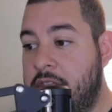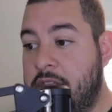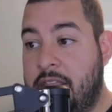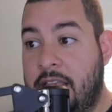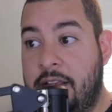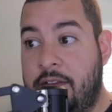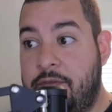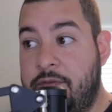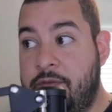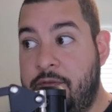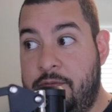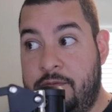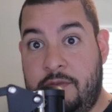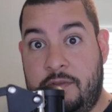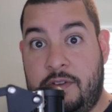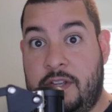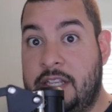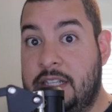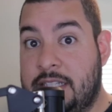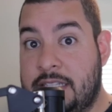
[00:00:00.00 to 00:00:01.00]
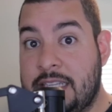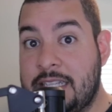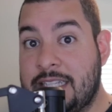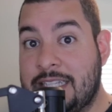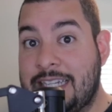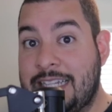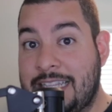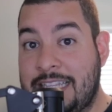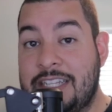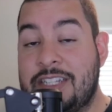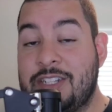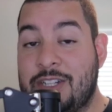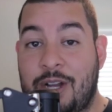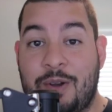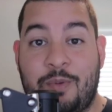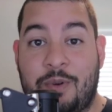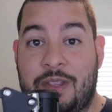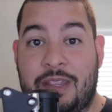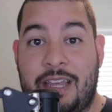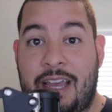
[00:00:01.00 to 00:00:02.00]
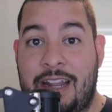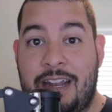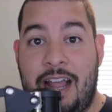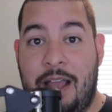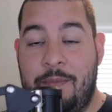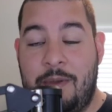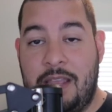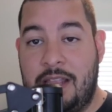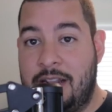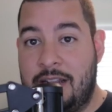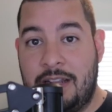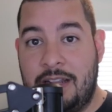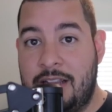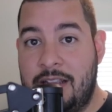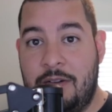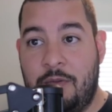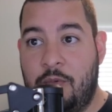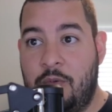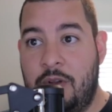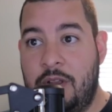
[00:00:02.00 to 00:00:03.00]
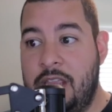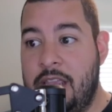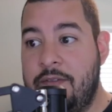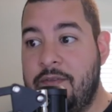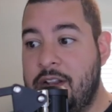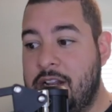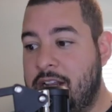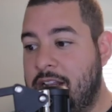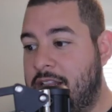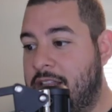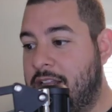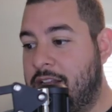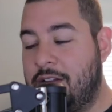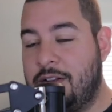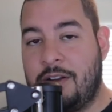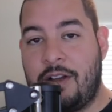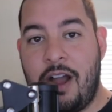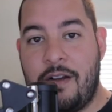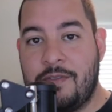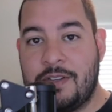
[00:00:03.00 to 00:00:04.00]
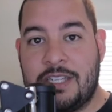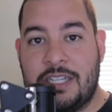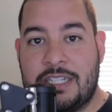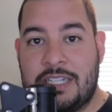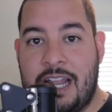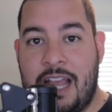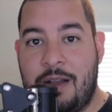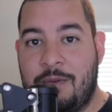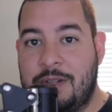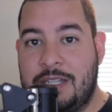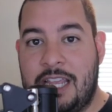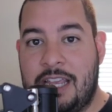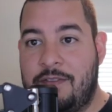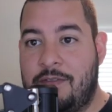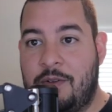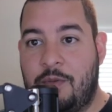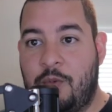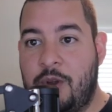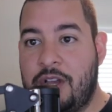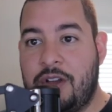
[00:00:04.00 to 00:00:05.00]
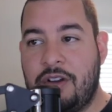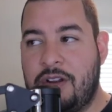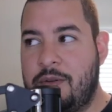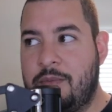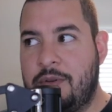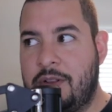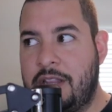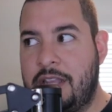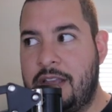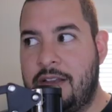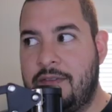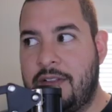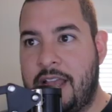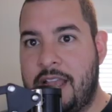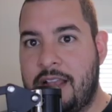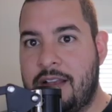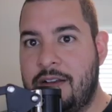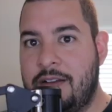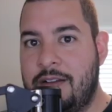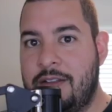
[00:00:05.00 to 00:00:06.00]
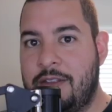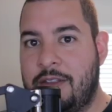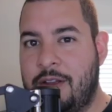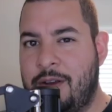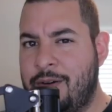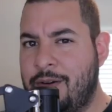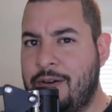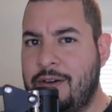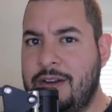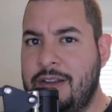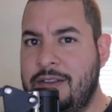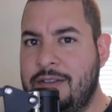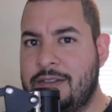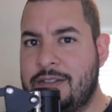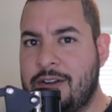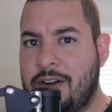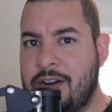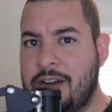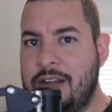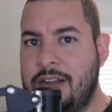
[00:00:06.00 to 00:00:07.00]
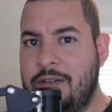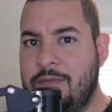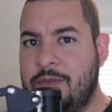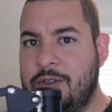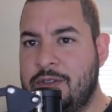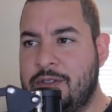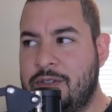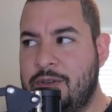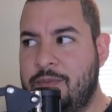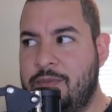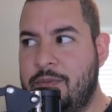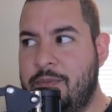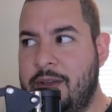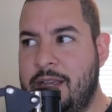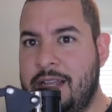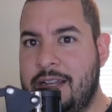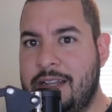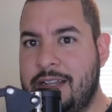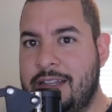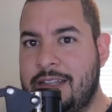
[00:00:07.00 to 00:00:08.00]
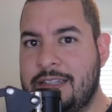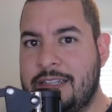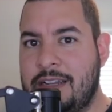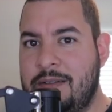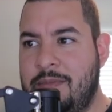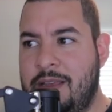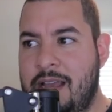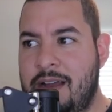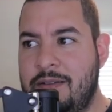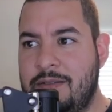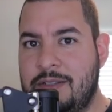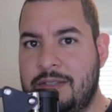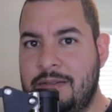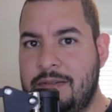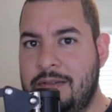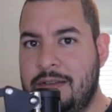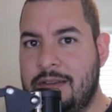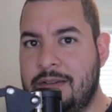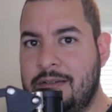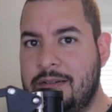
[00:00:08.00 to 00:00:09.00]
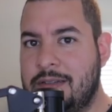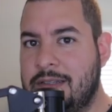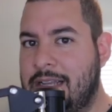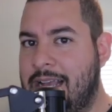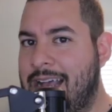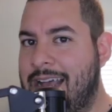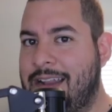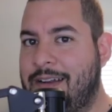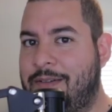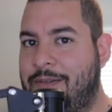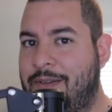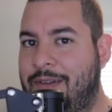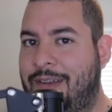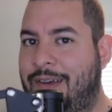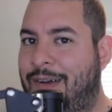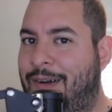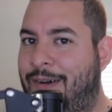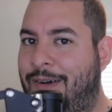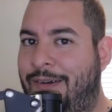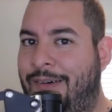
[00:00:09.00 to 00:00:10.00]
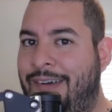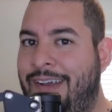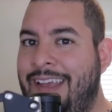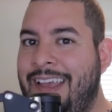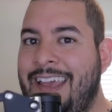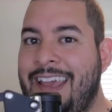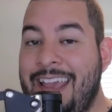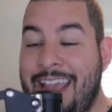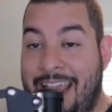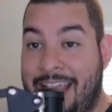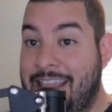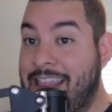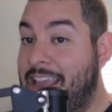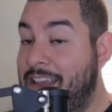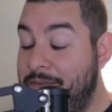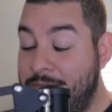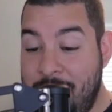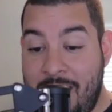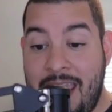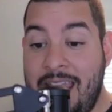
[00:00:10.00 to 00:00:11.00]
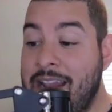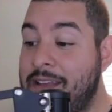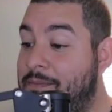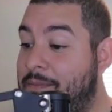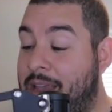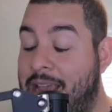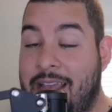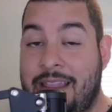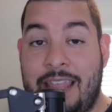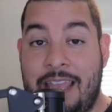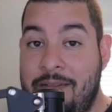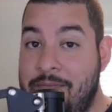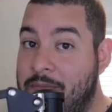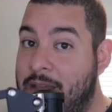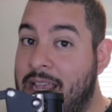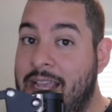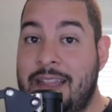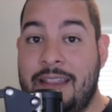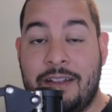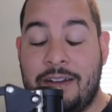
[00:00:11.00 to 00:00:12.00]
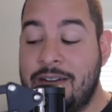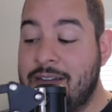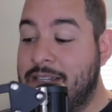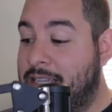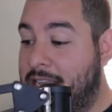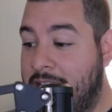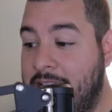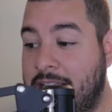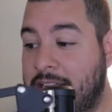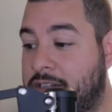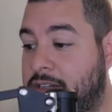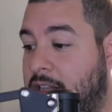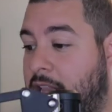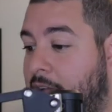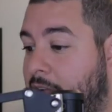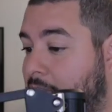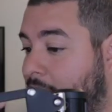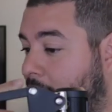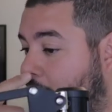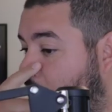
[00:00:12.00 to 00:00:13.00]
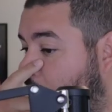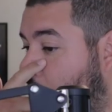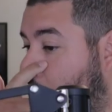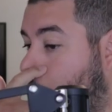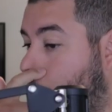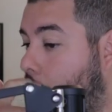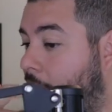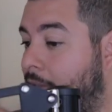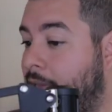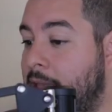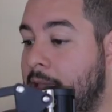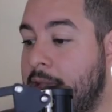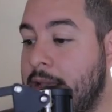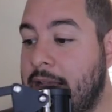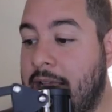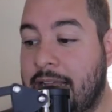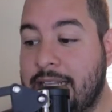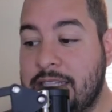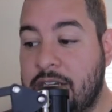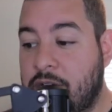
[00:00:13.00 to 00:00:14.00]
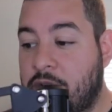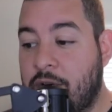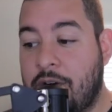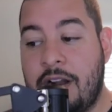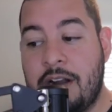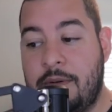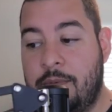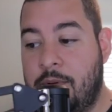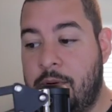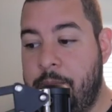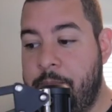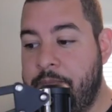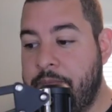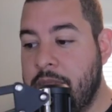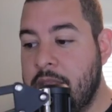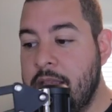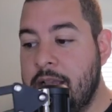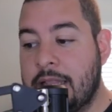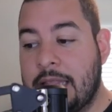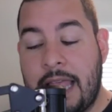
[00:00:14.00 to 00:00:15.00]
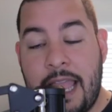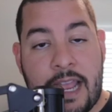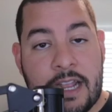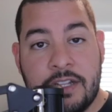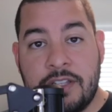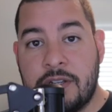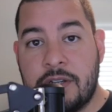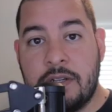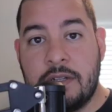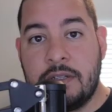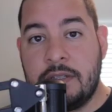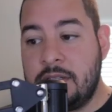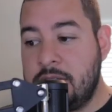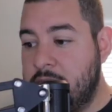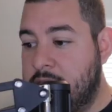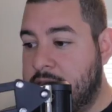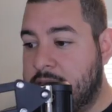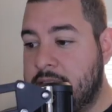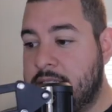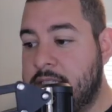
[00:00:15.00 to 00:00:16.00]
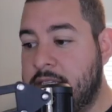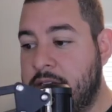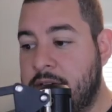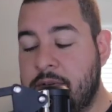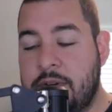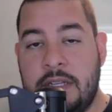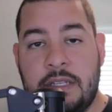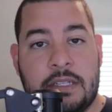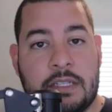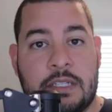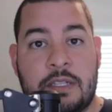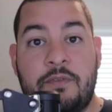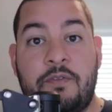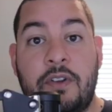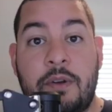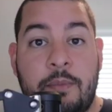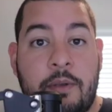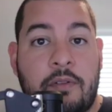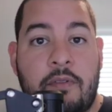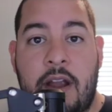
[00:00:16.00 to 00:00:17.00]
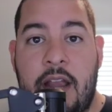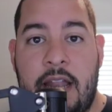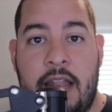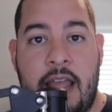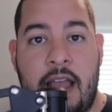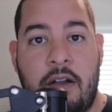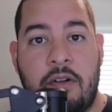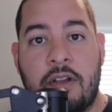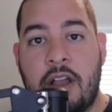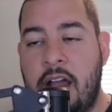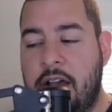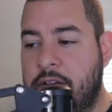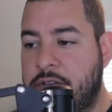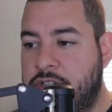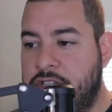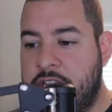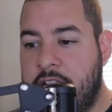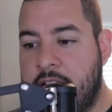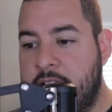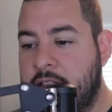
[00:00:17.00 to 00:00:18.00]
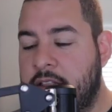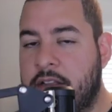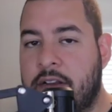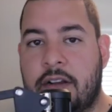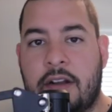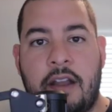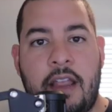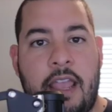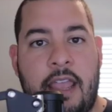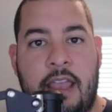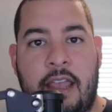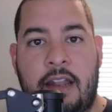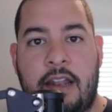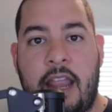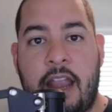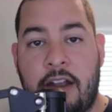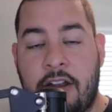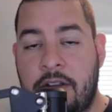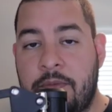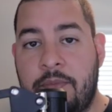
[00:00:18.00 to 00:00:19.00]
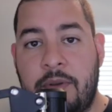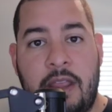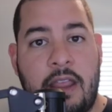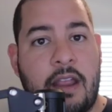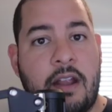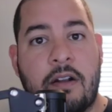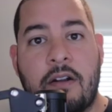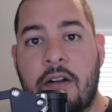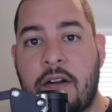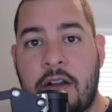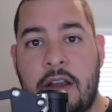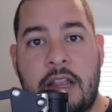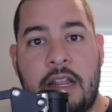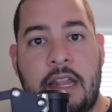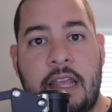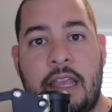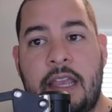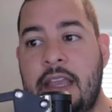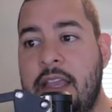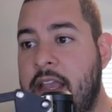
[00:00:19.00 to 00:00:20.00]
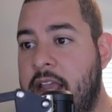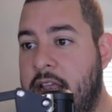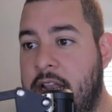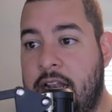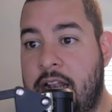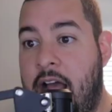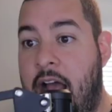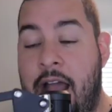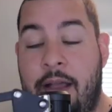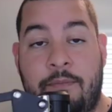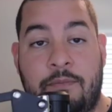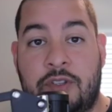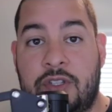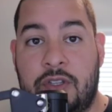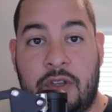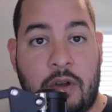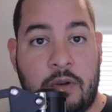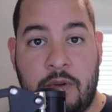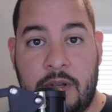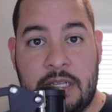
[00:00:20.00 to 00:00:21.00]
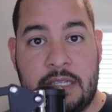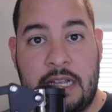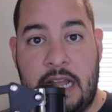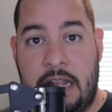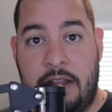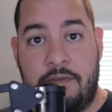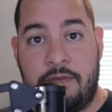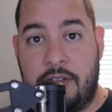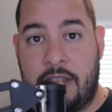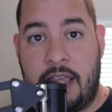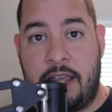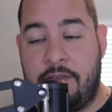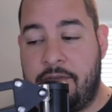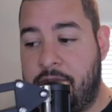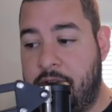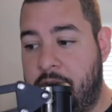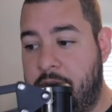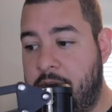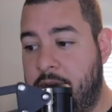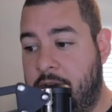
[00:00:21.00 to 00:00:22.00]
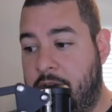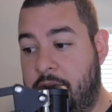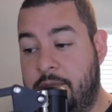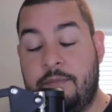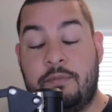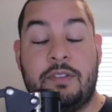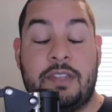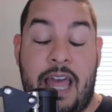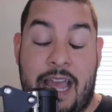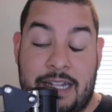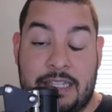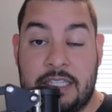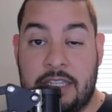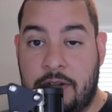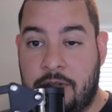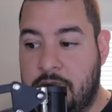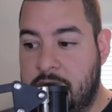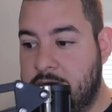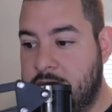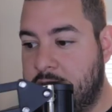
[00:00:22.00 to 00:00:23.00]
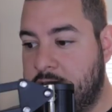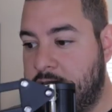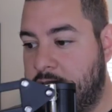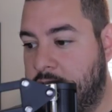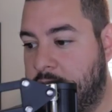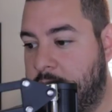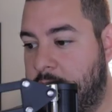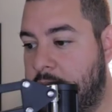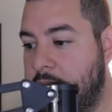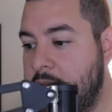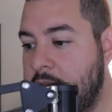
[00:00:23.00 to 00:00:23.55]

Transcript: They've consistently stuck with that. I mean, even in the conversation I had with David, we couldn't believe, like, they're already starting with Superman and it's going to be out in 2 years. I don't know. And they made it, man. They made their date, July 11th. That's incredible. Lanterns, it's a series. It's filming right now. Kyle Chandler and Aaron Pierre are in it, and I'm so excited for that series. Excuse me.